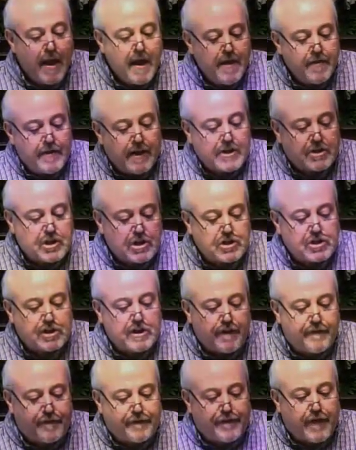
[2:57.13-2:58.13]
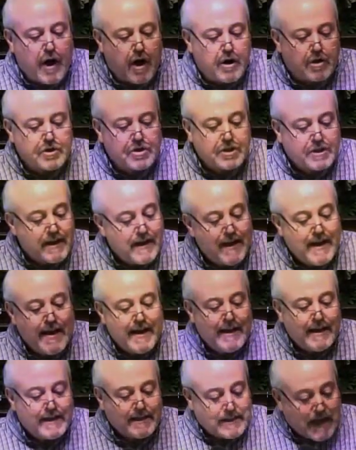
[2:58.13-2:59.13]
This is the first
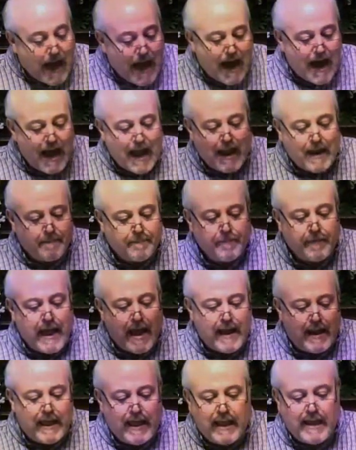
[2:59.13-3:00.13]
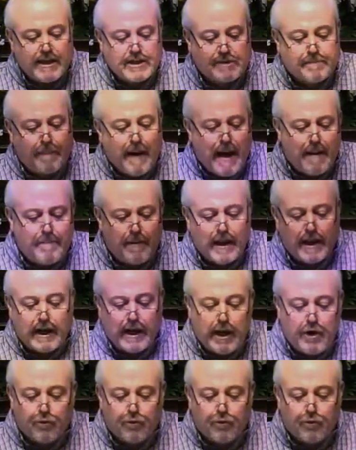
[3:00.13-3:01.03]
time that he is publicly